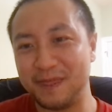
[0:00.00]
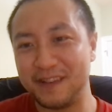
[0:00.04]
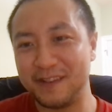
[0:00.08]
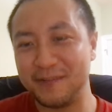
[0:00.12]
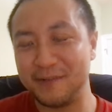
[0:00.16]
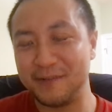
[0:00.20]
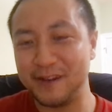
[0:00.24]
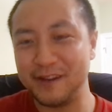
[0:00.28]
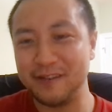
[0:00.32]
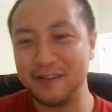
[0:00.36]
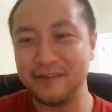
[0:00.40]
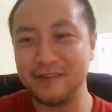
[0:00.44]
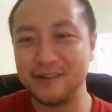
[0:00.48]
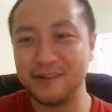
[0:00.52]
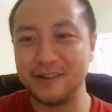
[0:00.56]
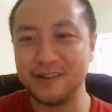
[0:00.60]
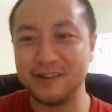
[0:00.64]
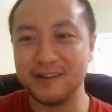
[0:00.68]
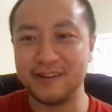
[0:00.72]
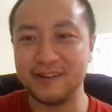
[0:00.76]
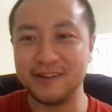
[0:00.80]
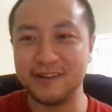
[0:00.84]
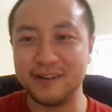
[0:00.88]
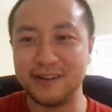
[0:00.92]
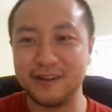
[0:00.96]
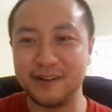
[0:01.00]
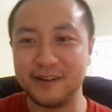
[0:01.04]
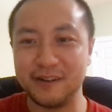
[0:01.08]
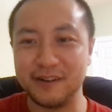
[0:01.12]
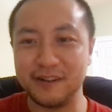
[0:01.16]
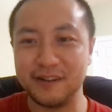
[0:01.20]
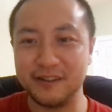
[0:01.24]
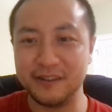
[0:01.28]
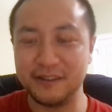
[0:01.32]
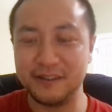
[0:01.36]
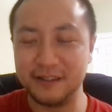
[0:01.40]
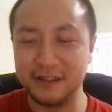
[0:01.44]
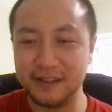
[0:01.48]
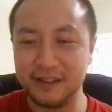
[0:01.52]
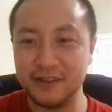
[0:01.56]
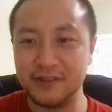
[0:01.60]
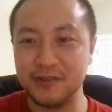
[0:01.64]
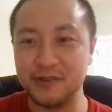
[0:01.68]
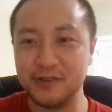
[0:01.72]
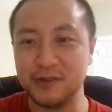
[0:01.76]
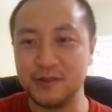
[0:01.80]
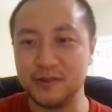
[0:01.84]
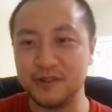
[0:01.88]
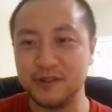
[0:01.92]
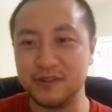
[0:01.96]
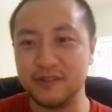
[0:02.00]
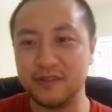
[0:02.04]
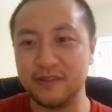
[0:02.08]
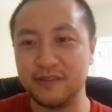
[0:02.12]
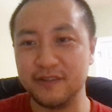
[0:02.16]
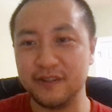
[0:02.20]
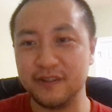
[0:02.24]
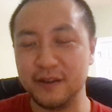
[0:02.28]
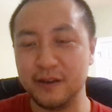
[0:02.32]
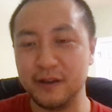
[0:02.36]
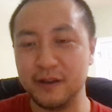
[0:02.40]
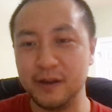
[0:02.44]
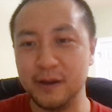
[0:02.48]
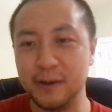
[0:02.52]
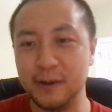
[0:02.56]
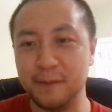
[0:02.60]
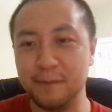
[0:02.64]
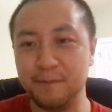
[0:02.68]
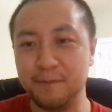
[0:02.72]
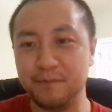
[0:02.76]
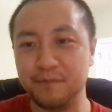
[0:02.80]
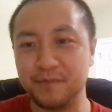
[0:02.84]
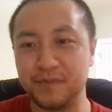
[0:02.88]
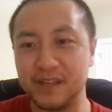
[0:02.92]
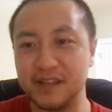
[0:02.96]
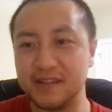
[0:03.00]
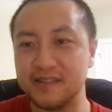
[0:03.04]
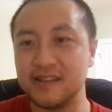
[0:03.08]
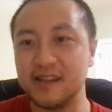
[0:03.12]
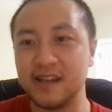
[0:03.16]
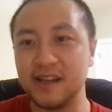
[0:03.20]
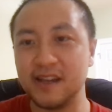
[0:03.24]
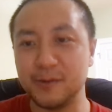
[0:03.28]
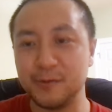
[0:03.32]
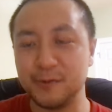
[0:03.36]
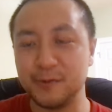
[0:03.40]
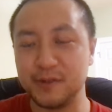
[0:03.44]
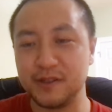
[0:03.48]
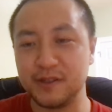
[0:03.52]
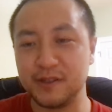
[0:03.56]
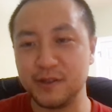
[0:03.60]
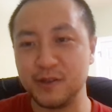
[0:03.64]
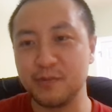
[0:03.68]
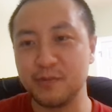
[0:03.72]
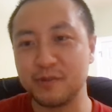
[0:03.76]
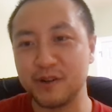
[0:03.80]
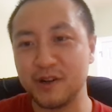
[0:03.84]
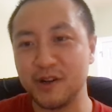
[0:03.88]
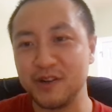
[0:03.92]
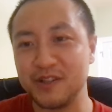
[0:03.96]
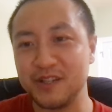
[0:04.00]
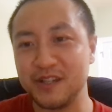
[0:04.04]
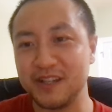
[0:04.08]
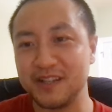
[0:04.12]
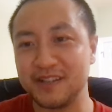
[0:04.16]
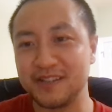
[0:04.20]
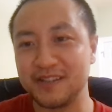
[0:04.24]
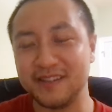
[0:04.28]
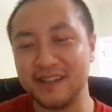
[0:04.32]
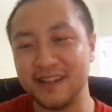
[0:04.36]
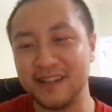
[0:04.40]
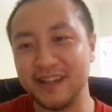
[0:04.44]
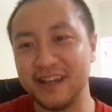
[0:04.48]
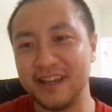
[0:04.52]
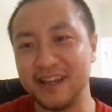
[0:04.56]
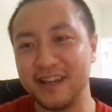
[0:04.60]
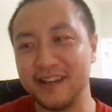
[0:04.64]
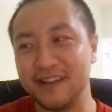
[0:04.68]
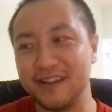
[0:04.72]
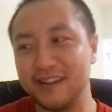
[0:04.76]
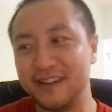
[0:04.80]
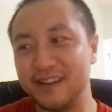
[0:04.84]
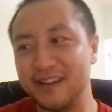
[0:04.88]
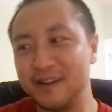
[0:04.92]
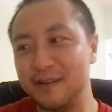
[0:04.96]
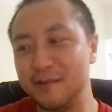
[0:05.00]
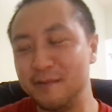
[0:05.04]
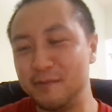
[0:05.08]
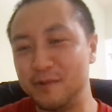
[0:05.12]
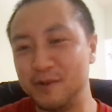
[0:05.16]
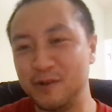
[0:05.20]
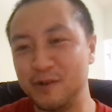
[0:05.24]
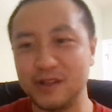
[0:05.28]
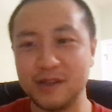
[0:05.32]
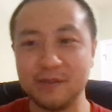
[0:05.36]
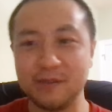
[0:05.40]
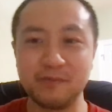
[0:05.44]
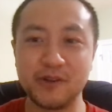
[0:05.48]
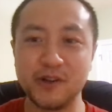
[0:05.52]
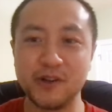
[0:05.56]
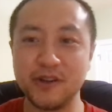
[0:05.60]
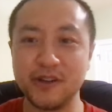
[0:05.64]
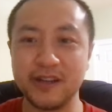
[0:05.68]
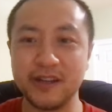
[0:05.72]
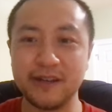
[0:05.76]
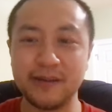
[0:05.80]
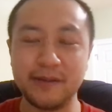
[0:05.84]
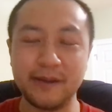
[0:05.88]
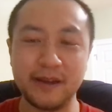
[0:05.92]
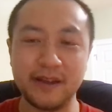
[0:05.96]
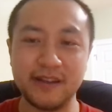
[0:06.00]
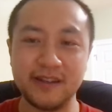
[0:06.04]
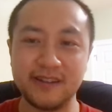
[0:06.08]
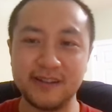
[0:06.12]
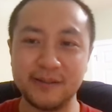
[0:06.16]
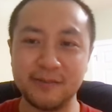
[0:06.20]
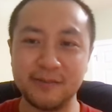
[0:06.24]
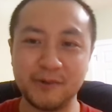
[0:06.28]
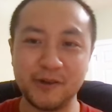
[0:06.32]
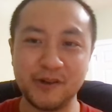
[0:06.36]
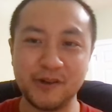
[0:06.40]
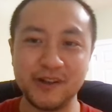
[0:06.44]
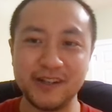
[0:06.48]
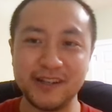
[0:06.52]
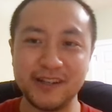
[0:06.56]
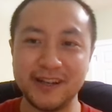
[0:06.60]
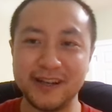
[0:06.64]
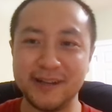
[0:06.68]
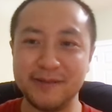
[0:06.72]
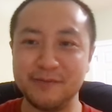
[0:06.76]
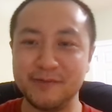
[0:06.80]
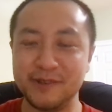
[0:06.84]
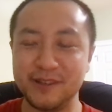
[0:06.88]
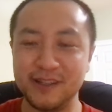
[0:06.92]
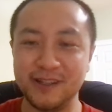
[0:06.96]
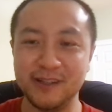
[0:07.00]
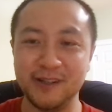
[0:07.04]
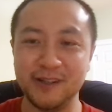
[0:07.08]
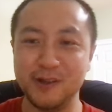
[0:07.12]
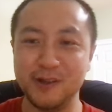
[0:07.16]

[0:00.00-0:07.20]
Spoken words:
whenever issued assigned with new projects, they can build a prototype in a